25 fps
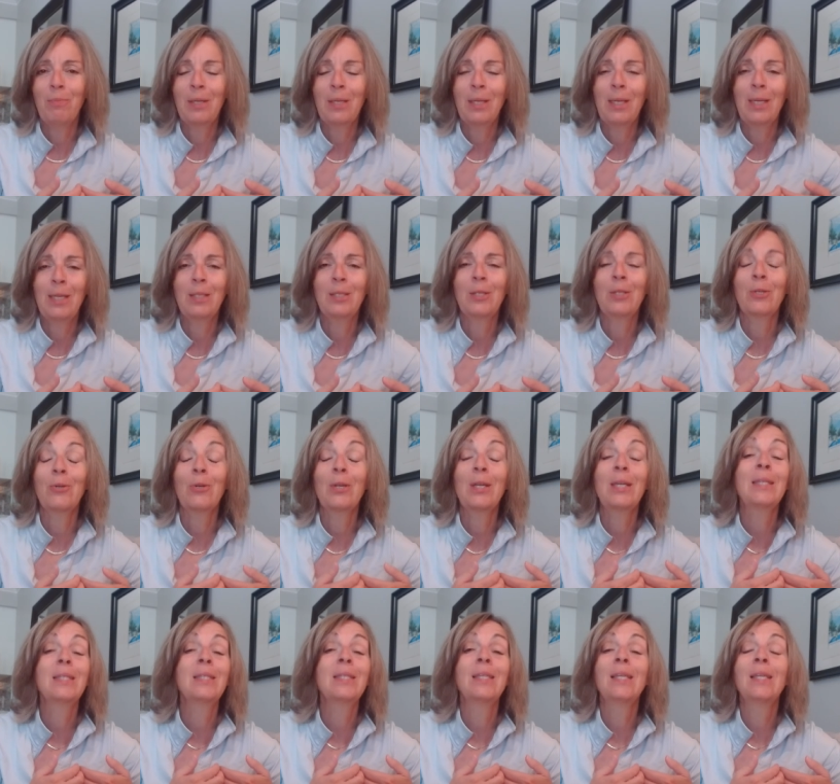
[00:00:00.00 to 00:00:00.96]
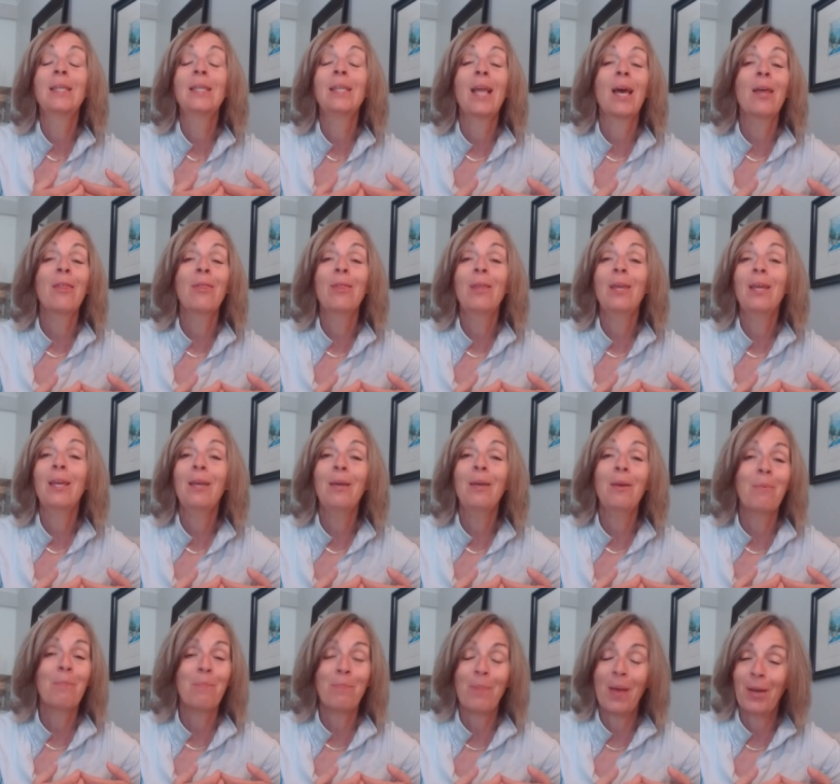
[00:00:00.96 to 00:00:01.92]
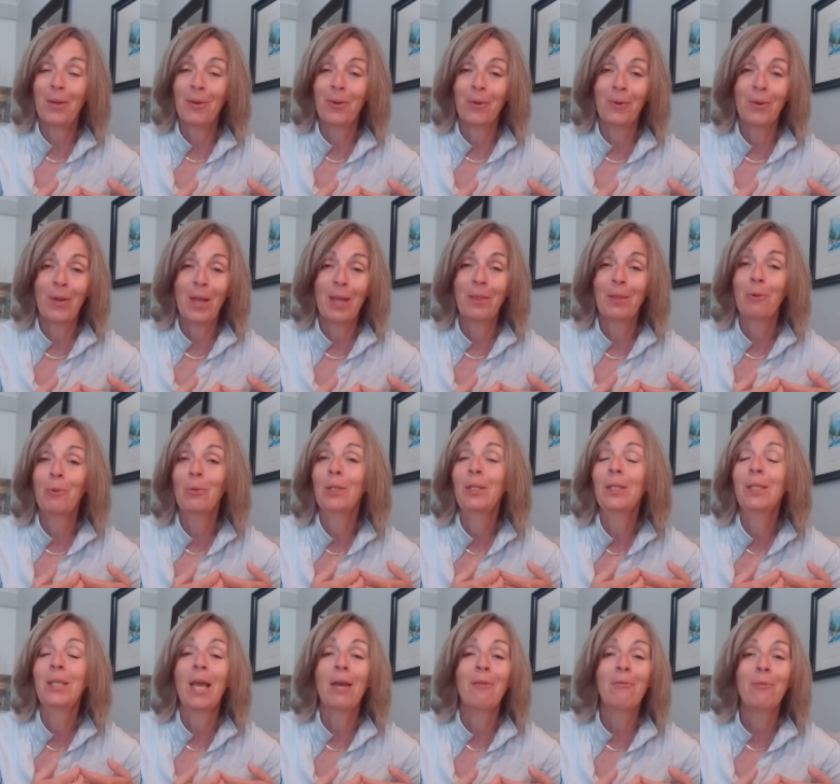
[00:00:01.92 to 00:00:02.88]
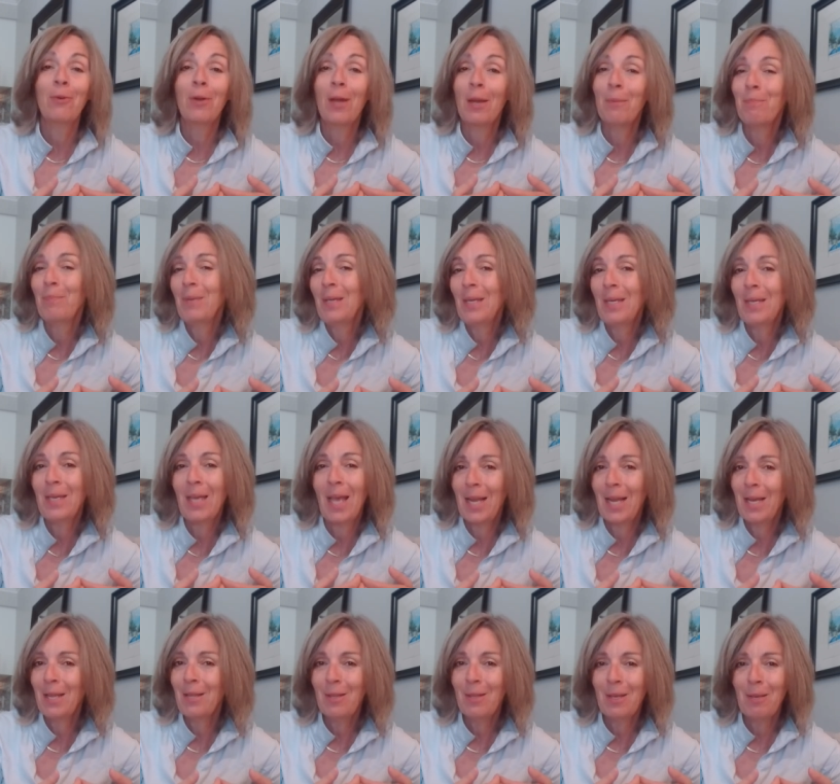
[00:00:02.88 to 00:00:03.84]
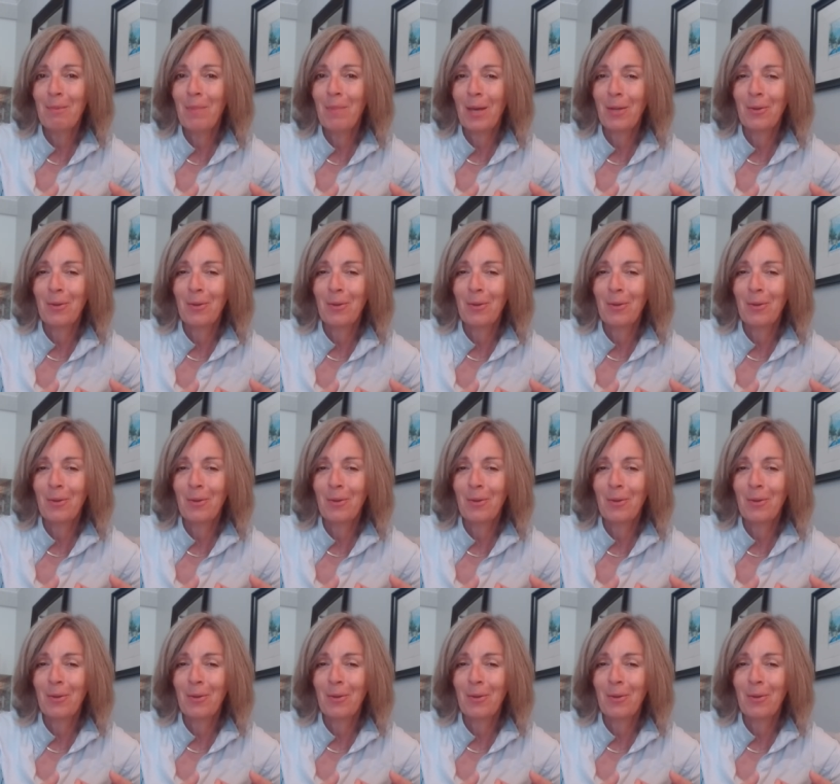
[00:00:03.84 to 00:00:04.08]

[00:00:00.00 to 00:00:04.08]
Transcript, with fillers: because there is nothing better and there will never be anything